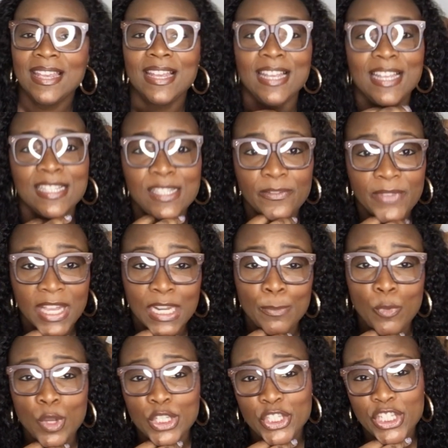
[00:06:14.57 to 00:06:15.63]
It's
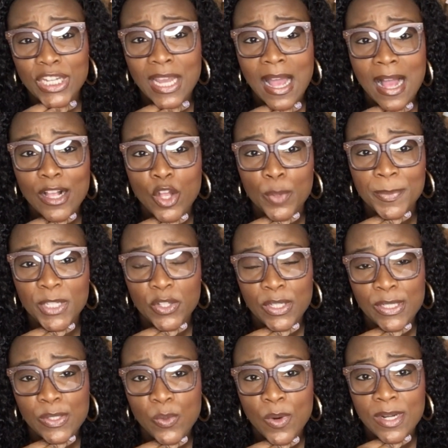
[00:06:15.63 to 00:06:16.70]
available on Shecago Beauty
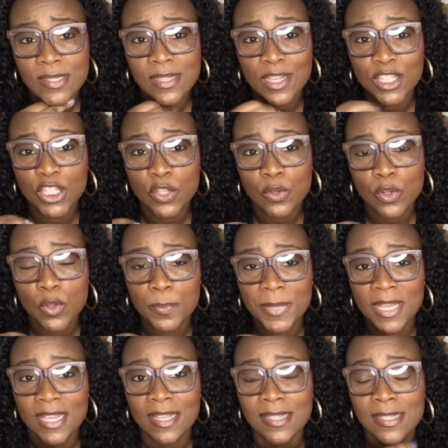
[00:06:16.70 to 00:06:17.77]
Source. A cuticle
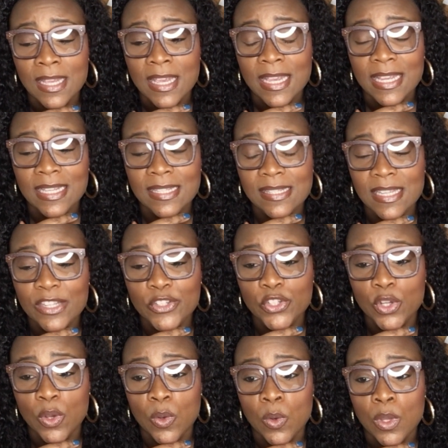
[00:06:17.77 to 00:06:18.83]
bit is
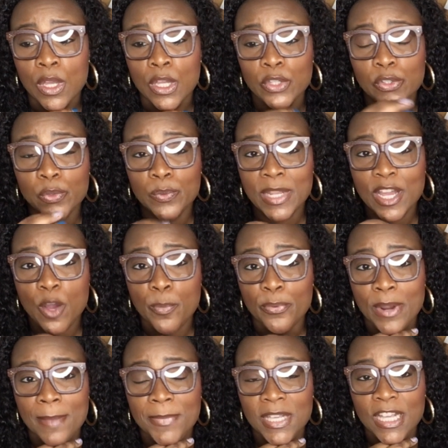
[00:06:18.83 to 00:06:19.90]
essential to nail
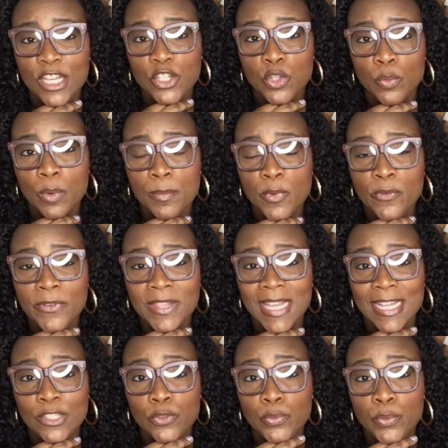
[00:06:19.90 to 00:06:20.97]
prep because you're removing
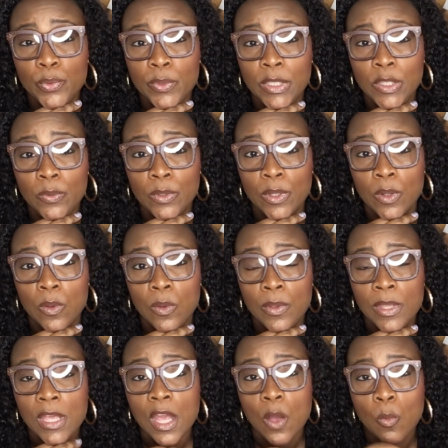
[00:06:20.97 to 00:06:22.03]
that true cuticle.
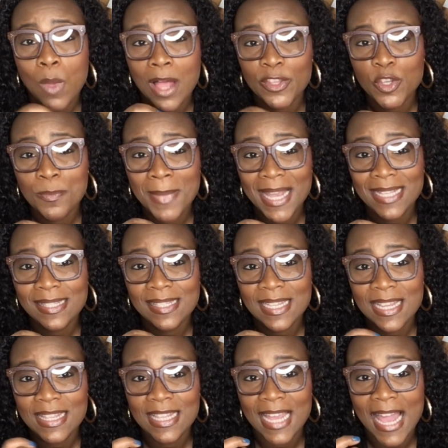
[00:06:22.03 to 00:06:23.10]
While you may
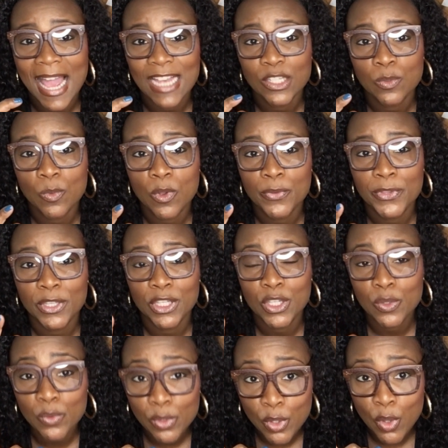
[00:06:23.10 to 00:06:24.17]
see the
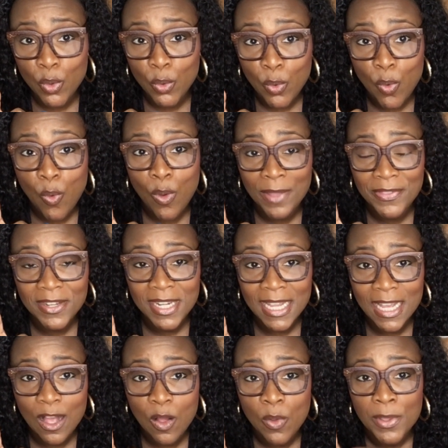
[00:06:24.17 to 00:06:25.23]
cuticle on the
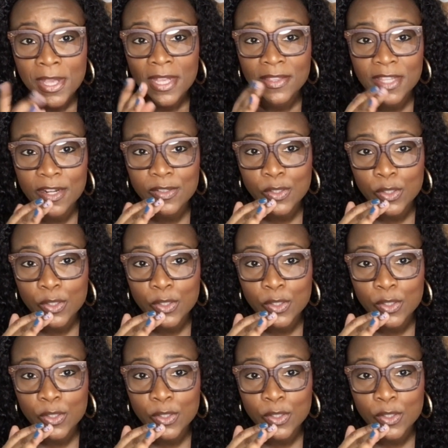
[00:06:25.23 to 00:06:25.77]
nail, there's a